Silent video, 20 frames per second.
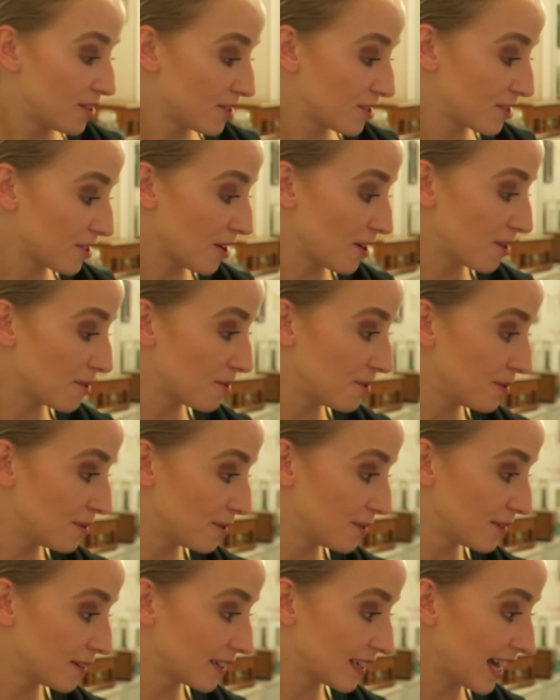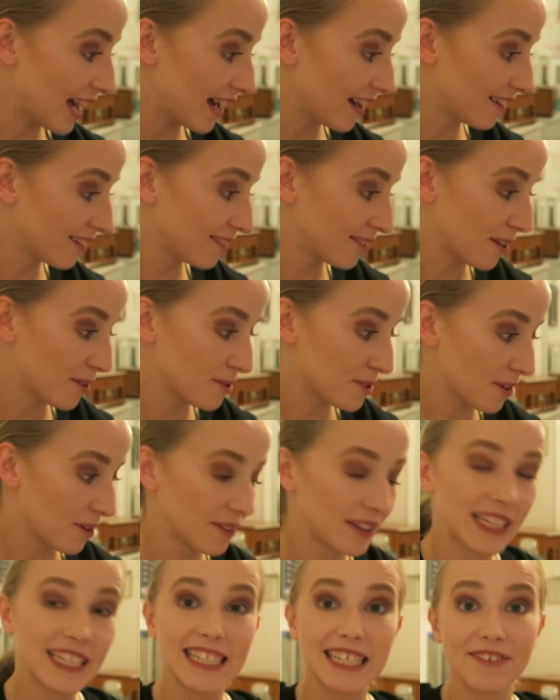So yeah, those
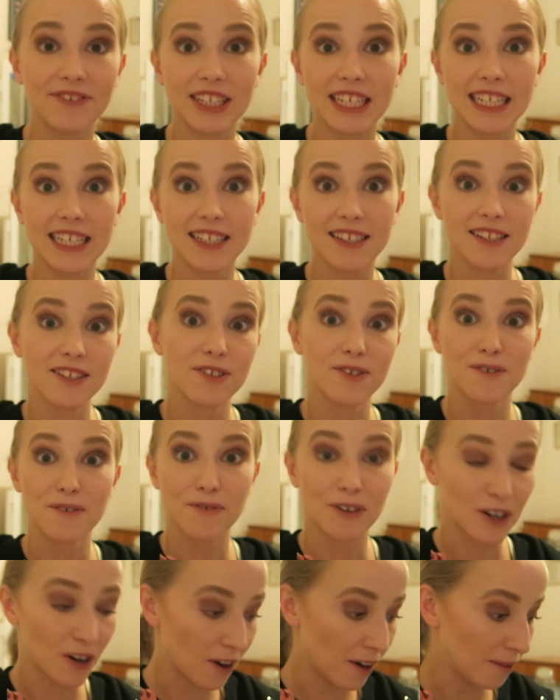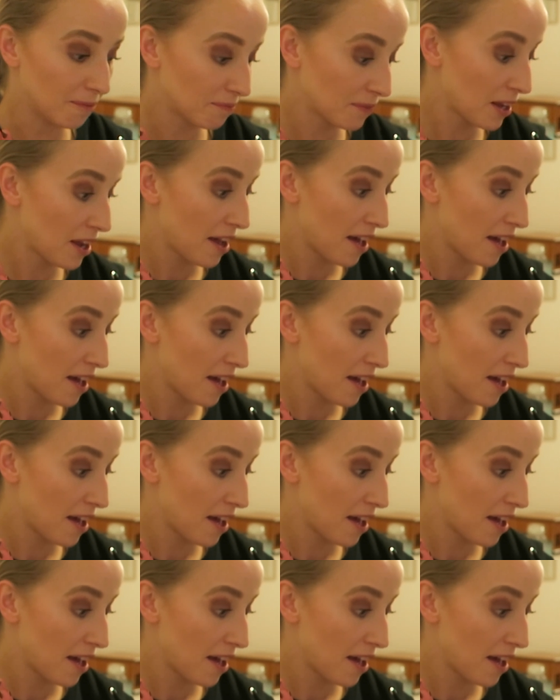are the DVDs and stuff I got.